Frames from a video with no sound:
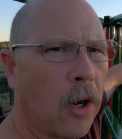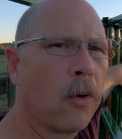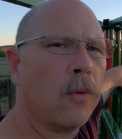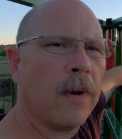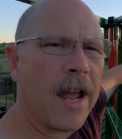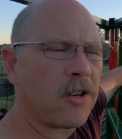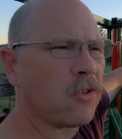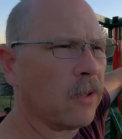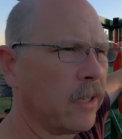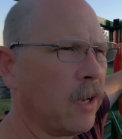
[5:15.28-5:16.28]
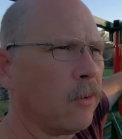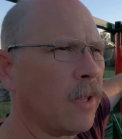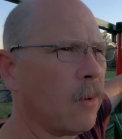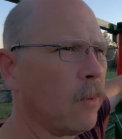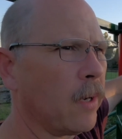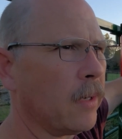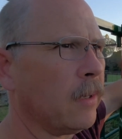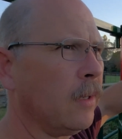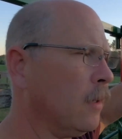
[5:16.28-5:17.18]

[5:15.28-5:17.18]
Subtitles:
to naturally go that way.